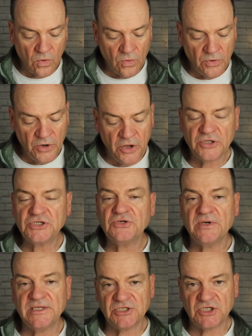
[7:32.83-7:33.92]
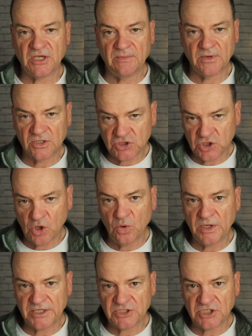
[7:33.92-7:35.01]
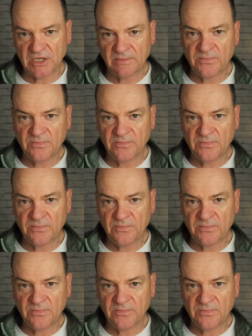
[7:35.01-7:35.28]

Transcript: nurturing the chimp, controlling the chimp,